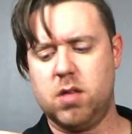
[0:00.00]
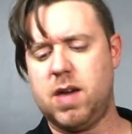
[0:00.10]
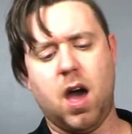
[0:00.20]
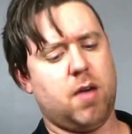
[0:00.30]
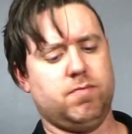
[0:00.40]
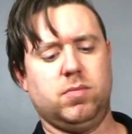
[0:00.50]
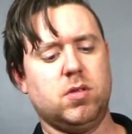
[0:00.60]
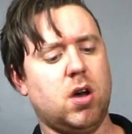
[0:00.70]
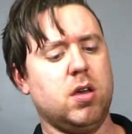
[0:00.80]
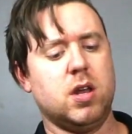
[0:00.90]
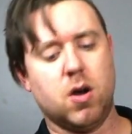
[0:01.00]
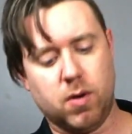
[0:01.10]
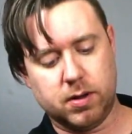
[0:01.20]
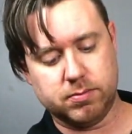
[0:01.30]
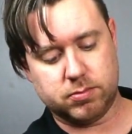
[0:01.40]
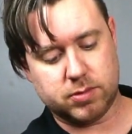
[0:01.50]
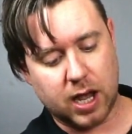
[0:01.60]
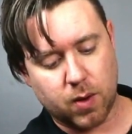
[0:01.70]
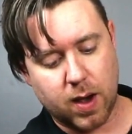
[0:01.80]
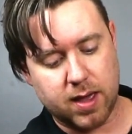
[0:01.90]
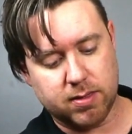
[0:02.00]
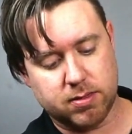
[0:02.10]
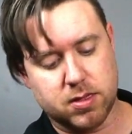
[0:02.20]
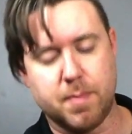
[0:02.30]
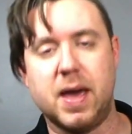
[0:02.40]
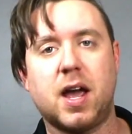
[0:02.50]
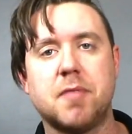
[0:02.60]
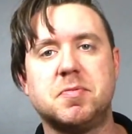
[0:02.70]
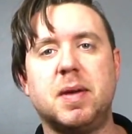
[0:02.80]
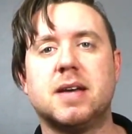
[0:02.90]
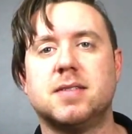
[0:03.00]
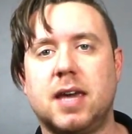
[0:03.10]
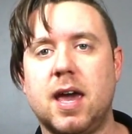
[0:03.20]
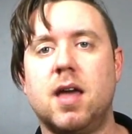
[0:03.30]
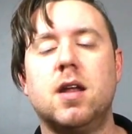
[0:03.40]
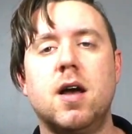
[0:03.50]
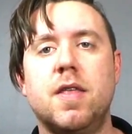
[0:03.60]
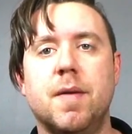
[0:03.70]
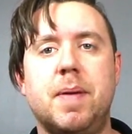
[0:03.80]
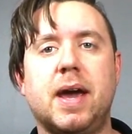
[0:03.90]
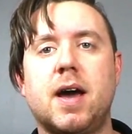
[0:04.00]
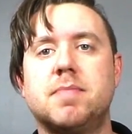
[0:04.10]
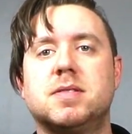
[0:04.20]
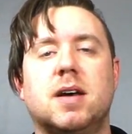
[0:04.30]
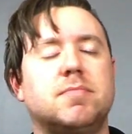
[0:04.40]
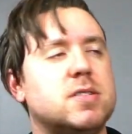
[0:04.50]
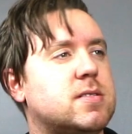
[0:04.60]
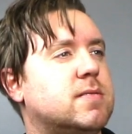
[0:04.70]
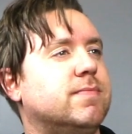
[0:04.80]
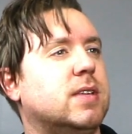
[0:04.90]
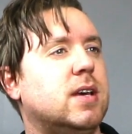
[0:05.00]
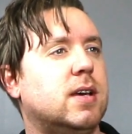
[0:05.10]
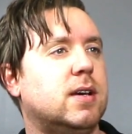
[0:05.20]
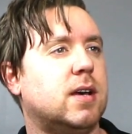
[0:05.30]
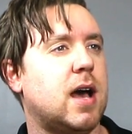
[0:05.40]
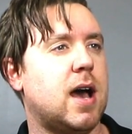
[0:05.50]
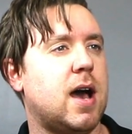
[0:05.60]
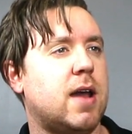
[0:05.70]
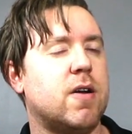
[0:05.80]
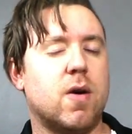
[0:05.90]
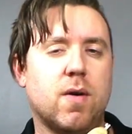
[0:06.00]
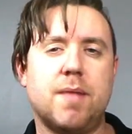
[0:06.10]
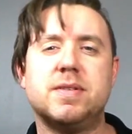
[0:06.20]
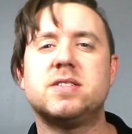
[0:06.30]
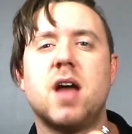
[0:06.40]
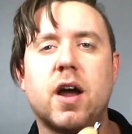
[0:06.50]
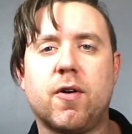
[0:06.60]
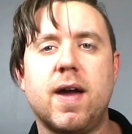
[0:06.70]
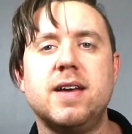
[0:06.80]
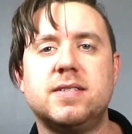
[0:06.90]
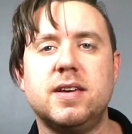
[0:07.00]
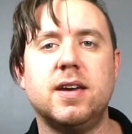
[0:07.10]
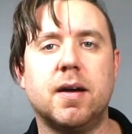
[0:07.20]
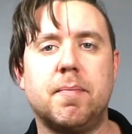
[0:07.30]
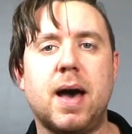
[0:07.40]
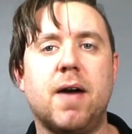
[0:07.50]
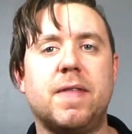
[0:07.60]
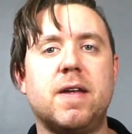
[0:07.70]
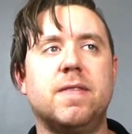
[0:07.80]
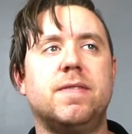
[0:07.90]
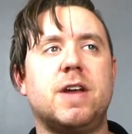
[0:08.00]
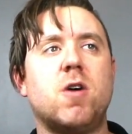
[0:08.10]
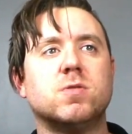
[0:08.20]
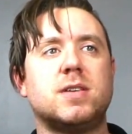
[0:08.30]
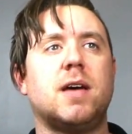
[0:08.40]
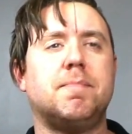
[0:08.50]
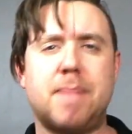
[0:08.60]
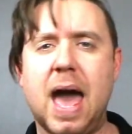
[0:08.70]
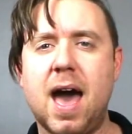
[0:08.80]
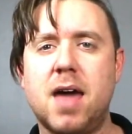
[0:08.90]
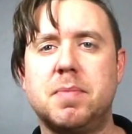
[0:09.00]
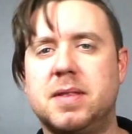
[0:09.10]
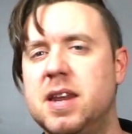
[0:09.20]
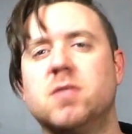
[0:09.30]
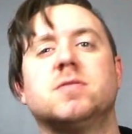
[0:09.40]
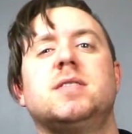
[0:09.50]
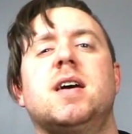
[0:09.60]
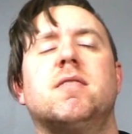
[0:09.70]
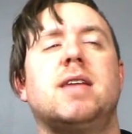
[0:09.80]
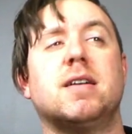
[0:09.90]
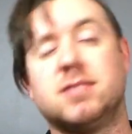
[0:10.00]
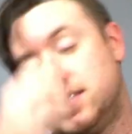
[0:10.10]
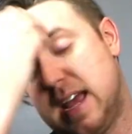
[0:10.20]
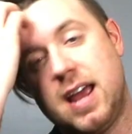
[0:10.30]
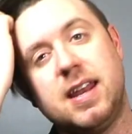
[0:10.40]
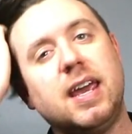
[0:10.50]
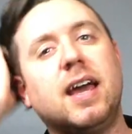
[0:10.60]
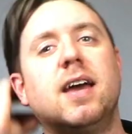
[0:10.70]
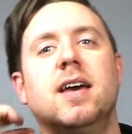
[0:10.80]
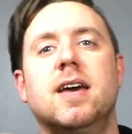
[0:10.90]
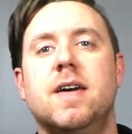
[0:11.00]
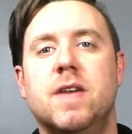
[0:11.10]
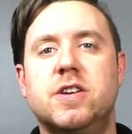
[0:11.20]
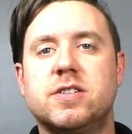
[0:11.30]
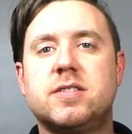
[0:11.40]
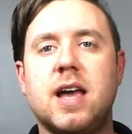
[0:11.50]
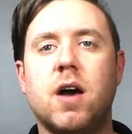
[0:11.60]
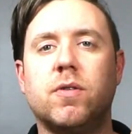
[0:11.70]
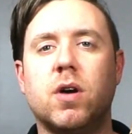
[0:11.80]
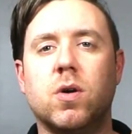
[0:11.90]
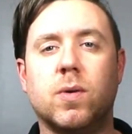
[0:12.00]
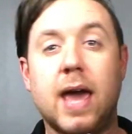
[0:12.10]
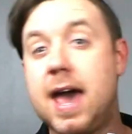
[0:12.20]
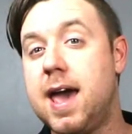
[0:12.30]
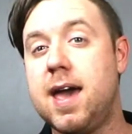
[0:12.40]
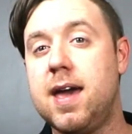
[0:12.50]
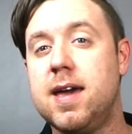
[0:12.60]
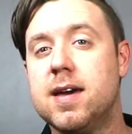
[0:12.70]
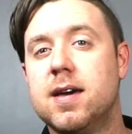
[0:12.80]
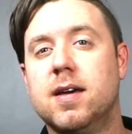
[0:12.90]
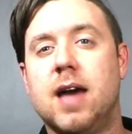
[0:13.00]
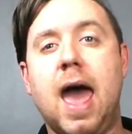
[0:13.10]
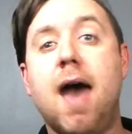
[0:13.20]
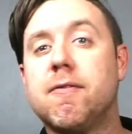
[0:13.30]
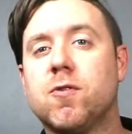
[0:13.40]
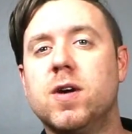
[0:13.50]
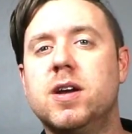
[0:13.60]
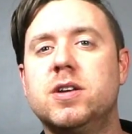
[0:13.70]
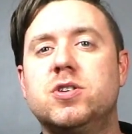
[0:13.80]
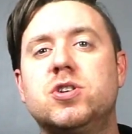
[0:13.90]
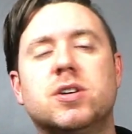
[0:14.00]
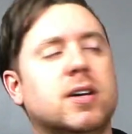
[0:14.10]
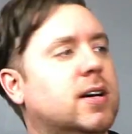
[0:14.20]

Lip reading: yeah, take away the pickups, because again, the pickups, I don't know. I'm just not crazy about that. They don't sound bad, but they don't sound outstanding. They just sound okay, average.